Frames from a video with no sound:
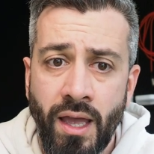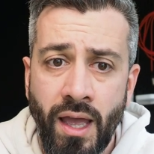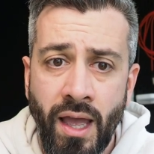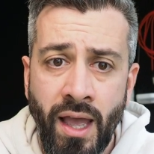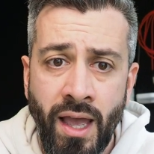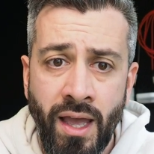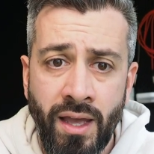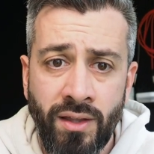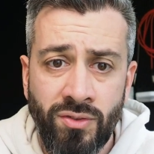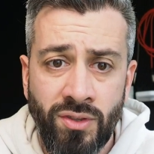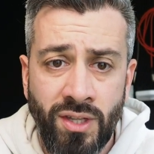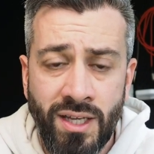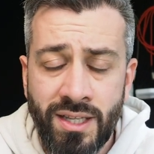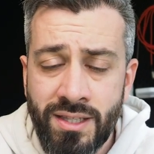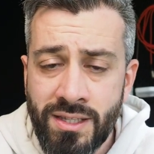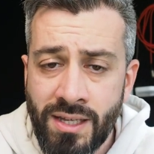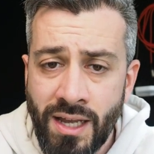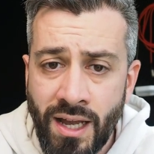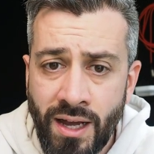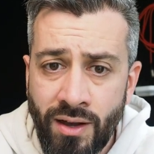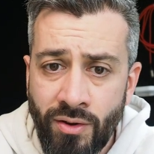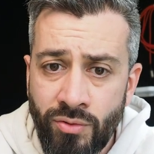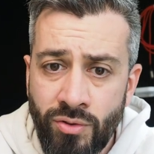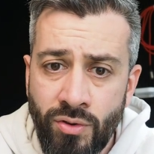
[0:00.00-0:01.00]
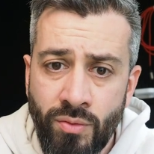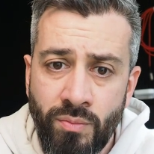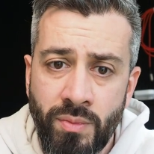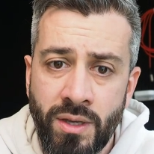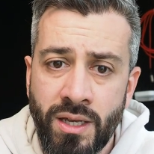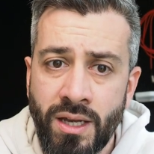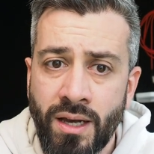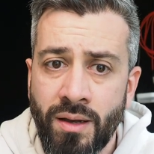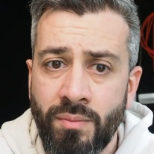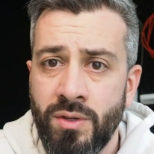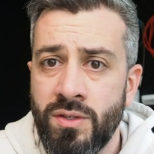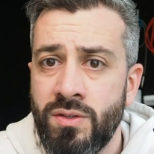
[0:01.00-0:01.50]
And that's how you
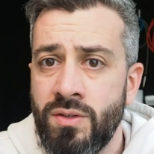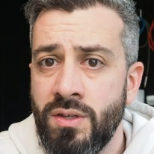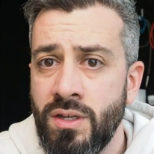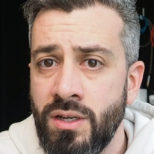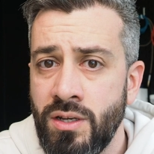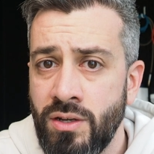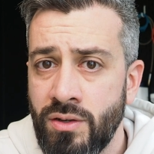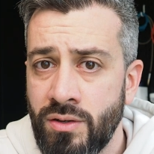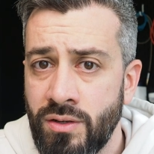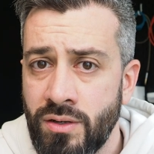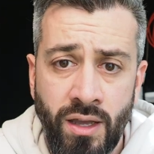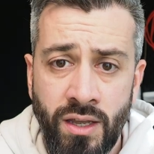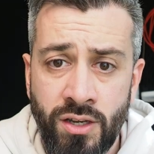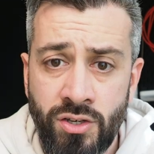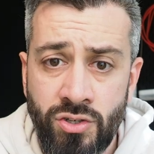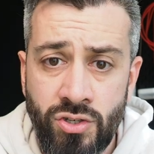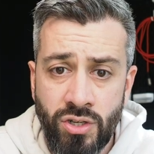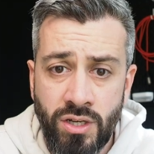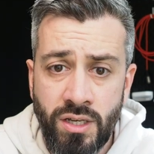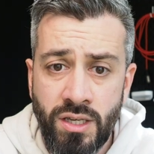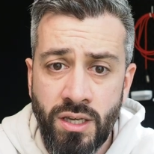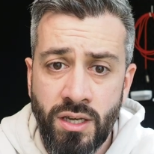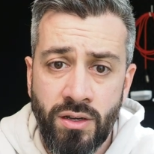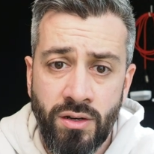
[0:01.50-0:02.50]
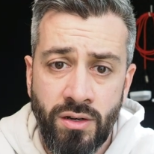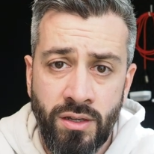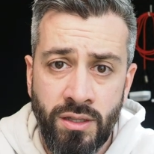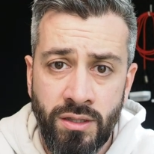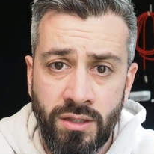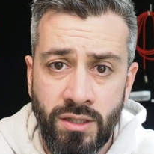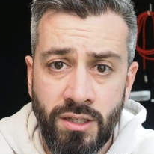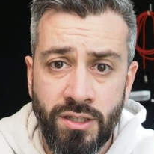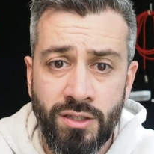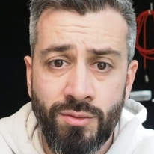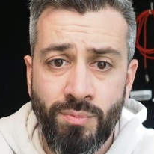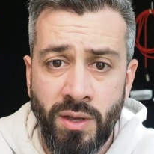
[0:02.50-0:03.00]
become a senior engineer in
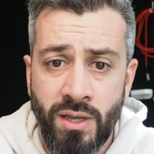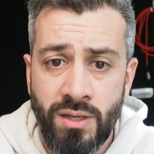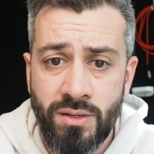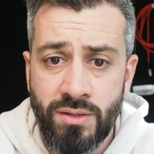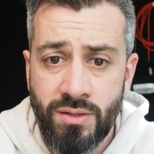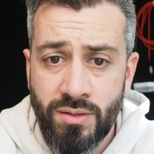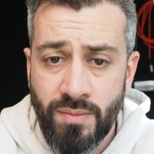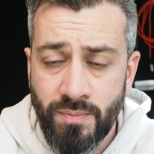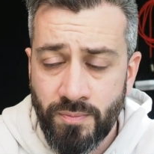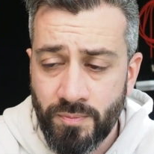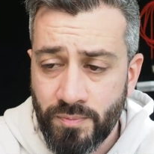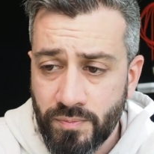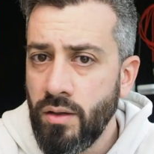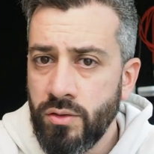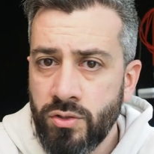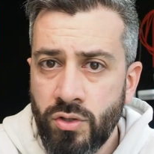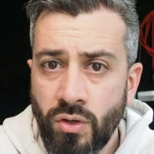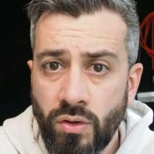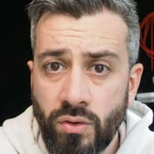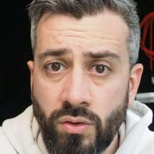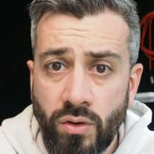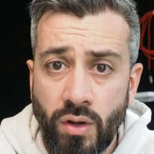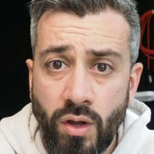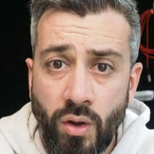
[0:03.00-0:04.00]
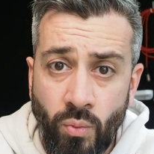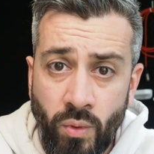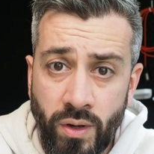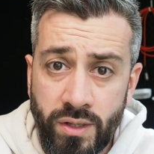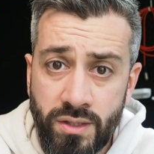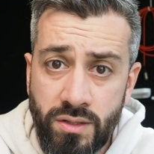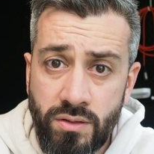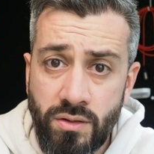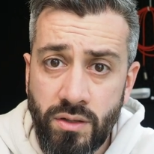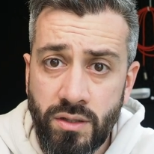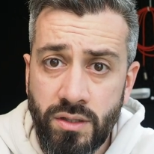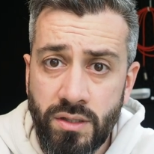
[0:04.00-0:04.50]
this space. So
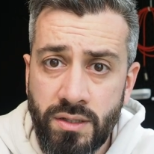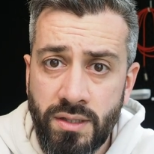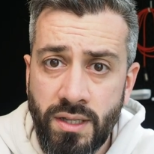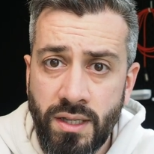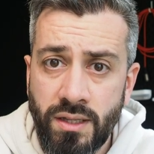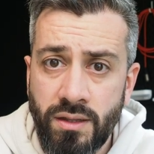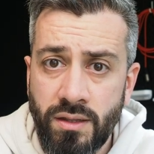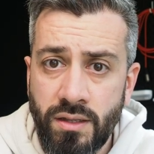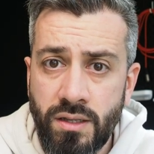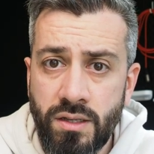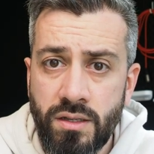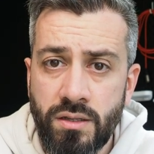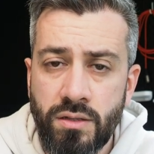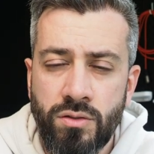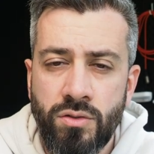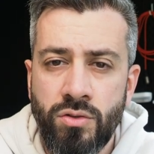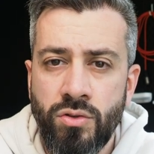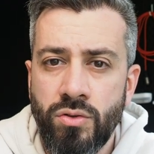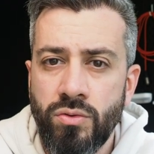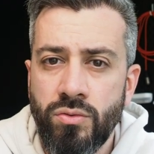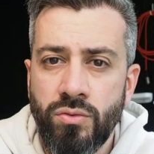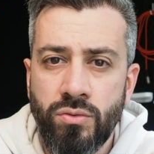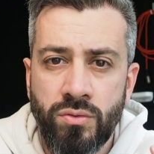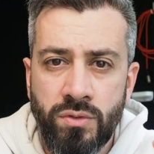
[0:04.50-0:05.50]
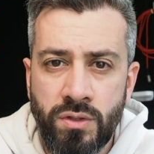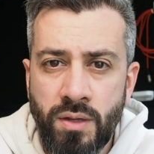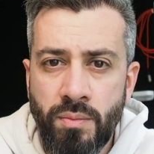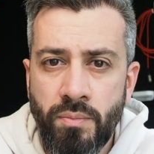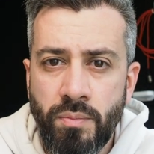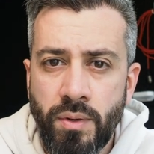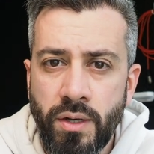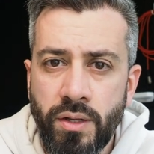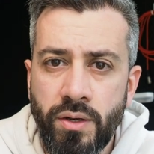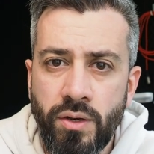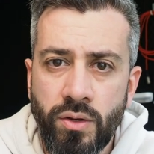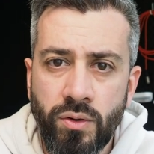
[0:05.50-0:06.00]
once you understand this, you
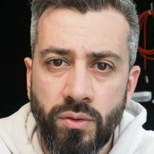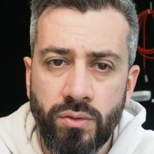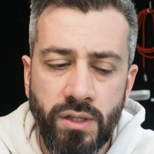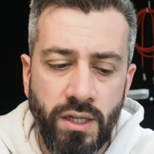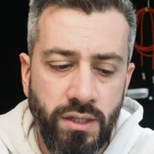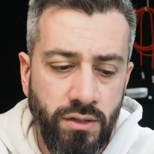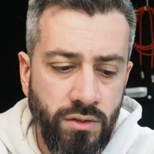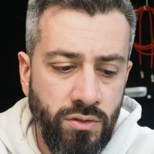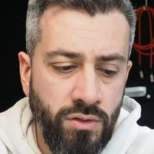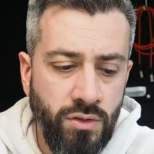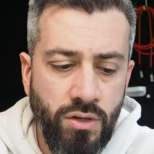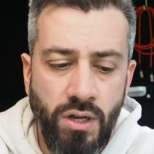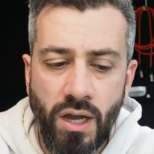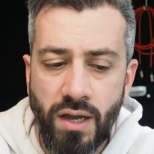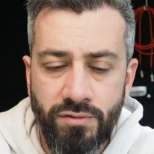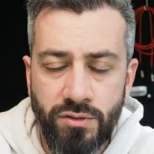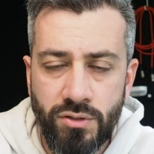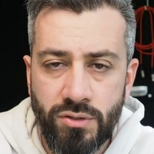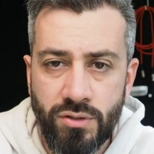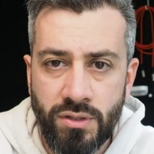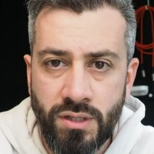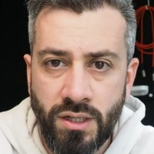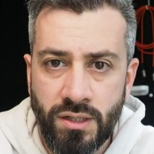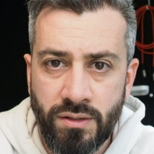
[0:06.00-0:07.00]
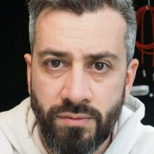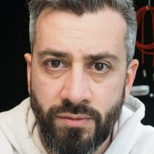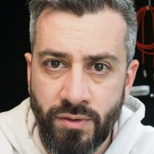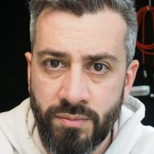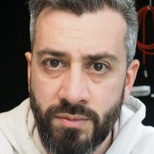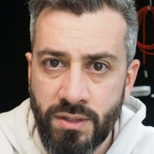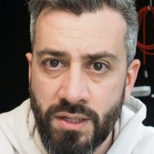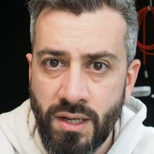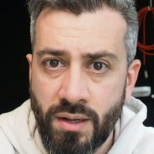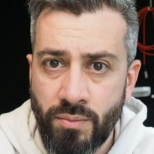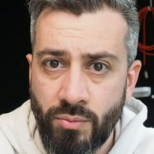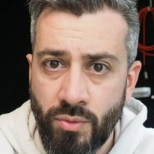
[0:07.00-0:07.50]
simply know that you have to start from
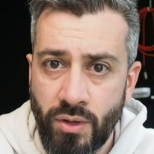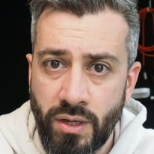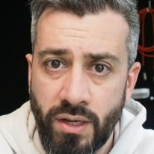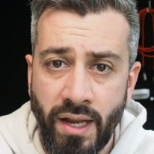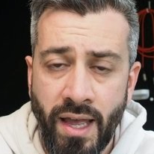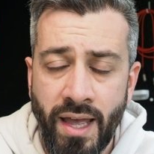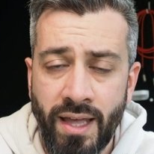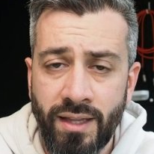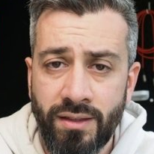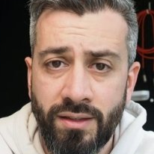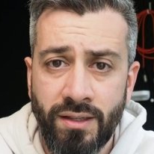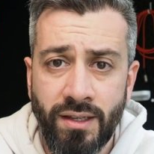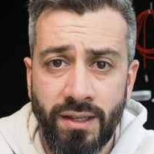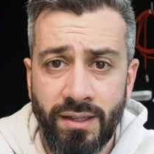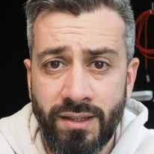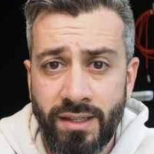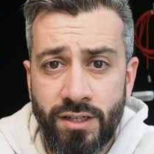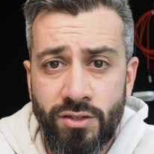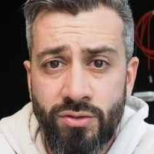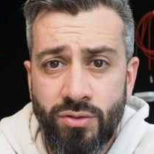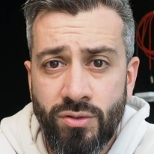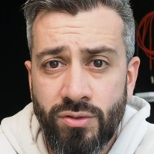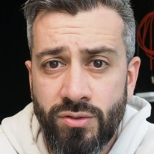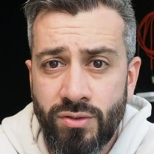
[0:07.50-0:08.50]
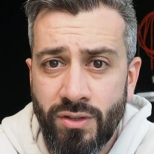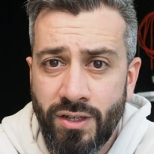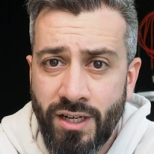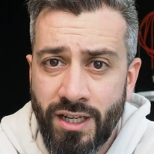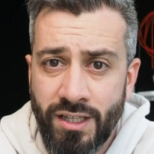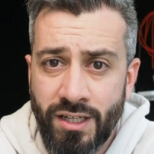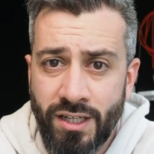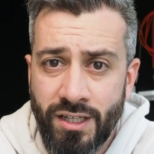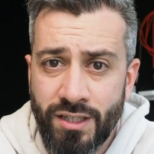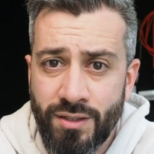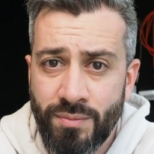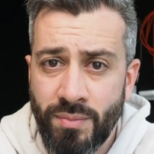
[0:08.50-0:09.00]
somewhere. And there is also
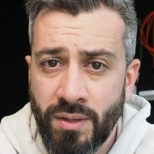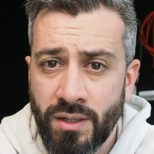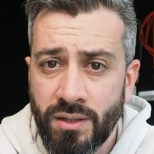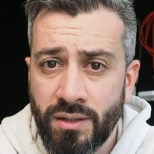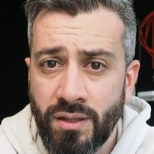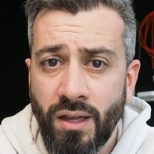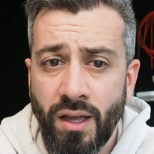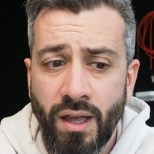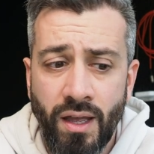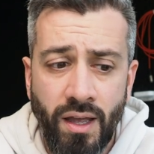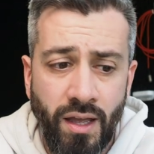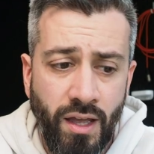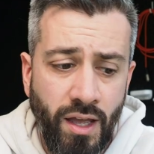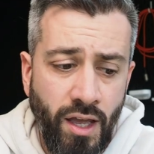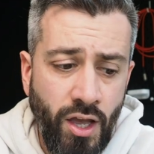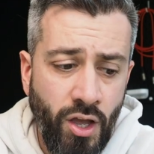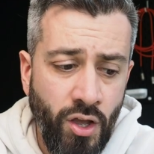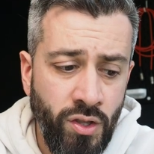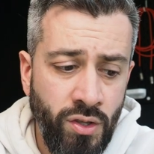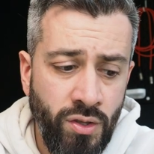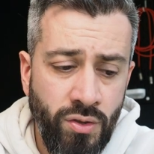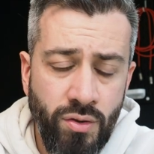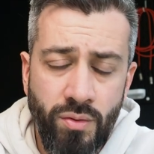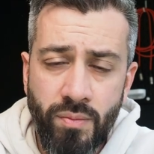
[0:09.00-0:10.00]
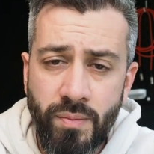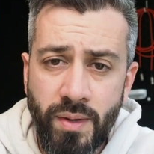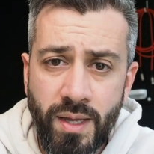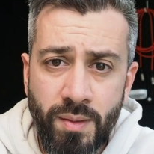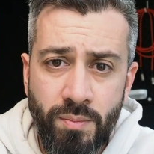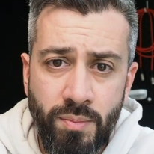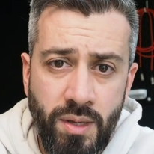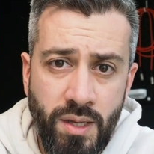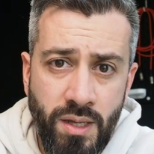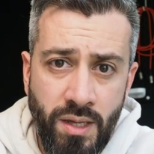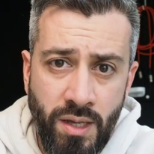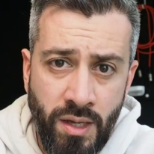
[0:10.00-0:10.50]
another aspect. You may
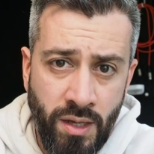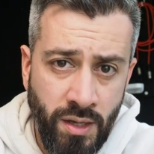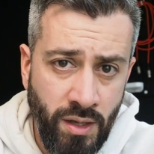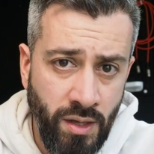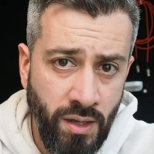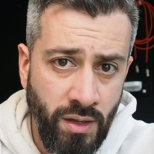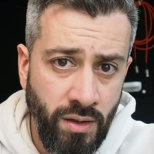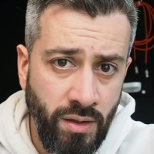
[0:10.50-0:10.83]
be